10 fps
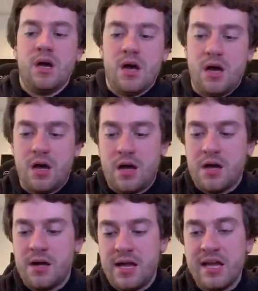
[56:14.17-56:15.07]

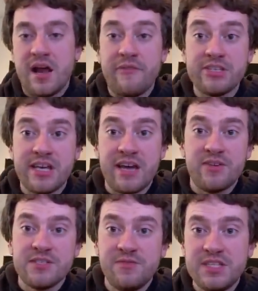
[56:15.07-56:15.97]
uh, and obviously
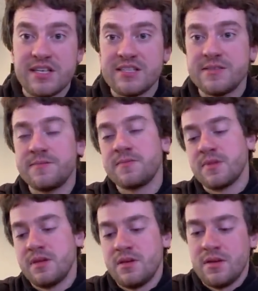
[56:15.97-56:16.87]
ahead of us in fleet size.
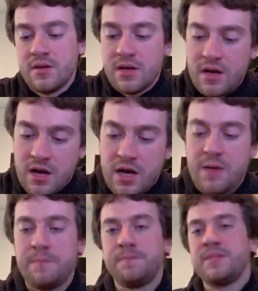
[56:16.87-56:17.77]

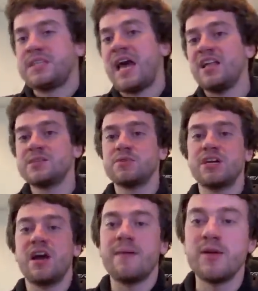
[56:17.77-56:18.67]
Um, does Alex
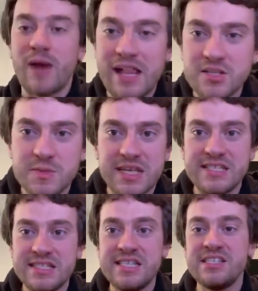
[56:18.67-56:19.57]
work at Comma? No, Alex was a
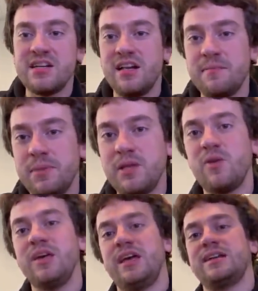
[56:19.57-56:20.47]
seasonal
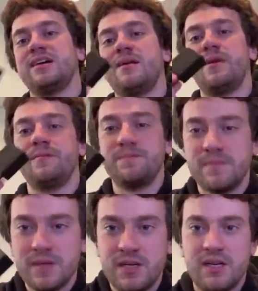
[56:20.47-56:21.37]
employee at Comma.
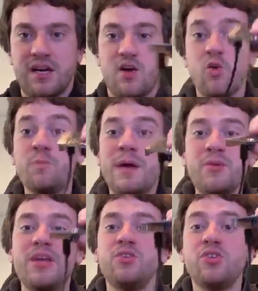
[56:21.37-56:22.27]
Uh, oh, by
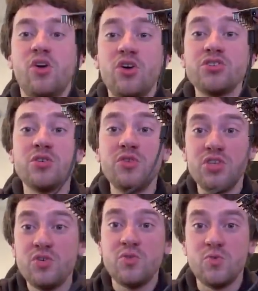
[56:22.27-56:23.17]
the way, you can also
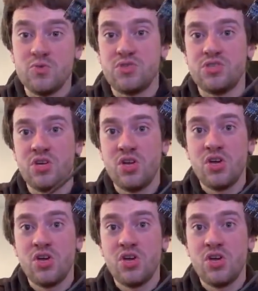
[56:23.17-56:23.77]
use